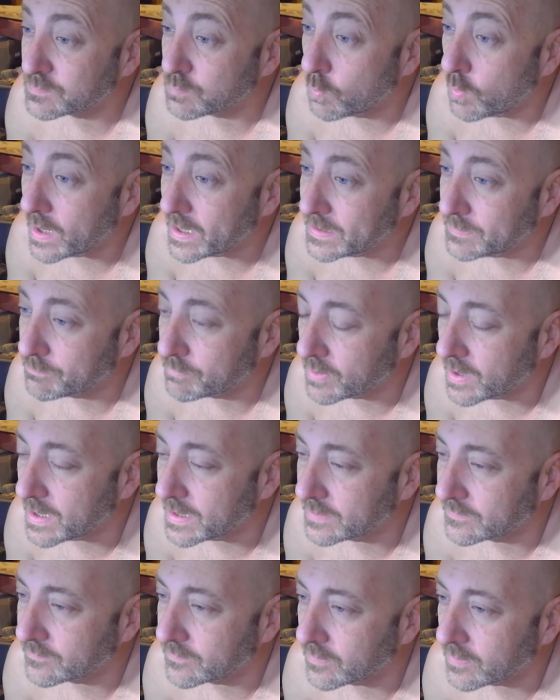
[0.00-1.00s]
white
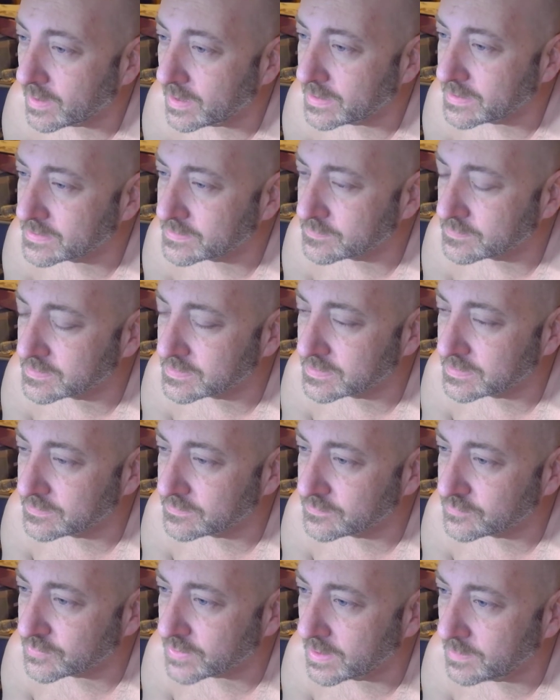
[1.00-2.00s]
bride of Christ was
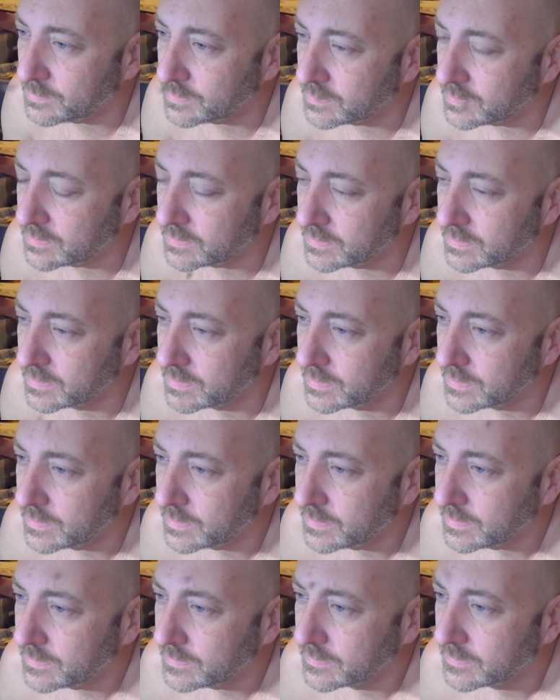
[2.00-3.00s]
in trouble,
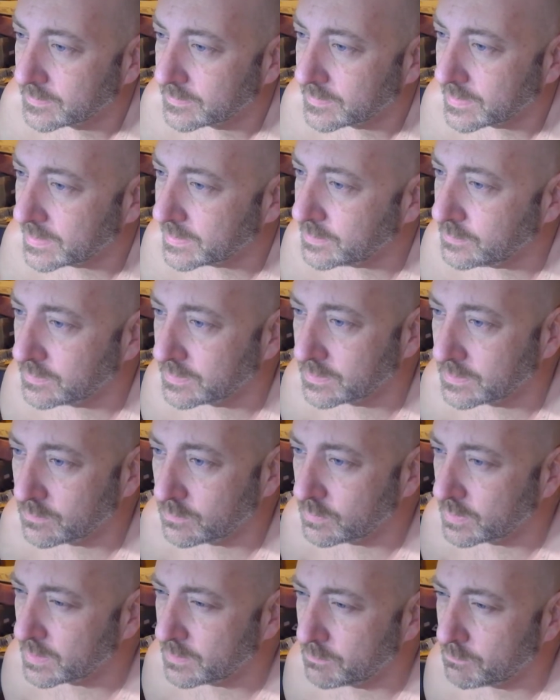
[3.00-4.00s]
that you
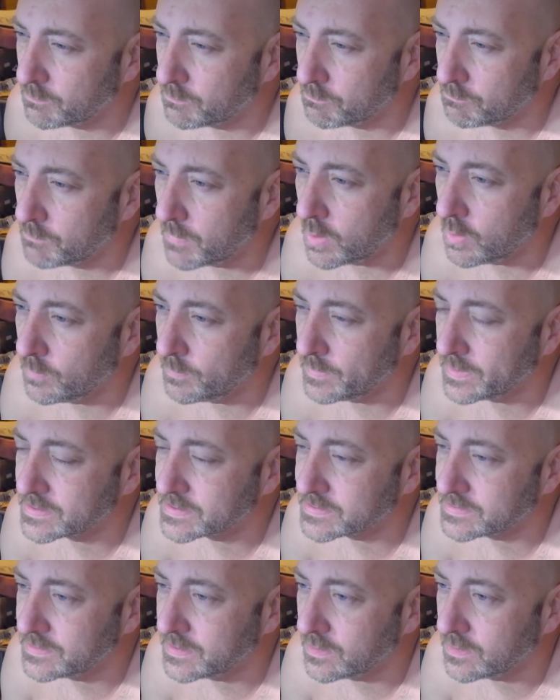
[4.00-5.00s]
with a
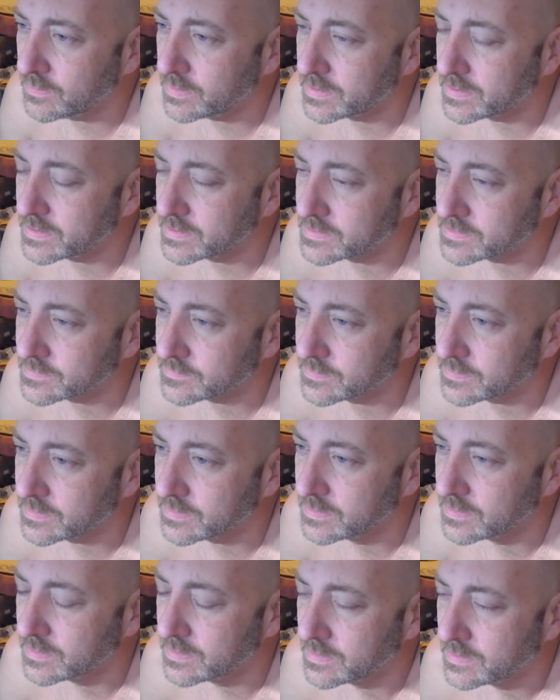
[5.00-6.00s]
moment's notice
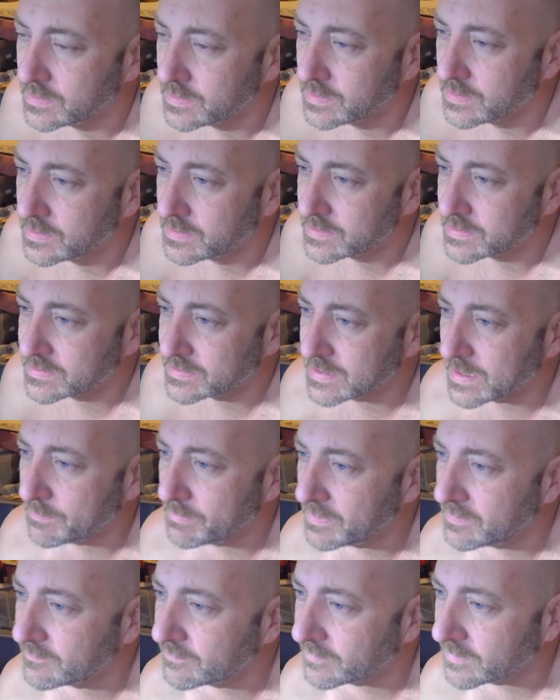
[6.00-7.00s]
would step
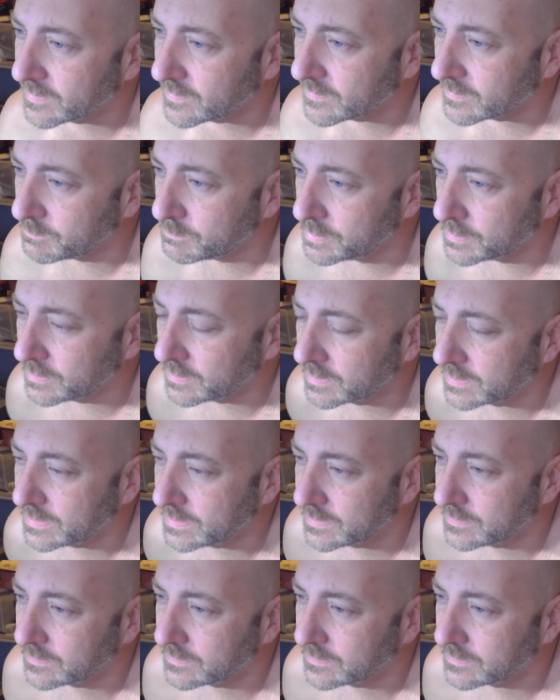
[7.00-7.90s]
in front of the bullet,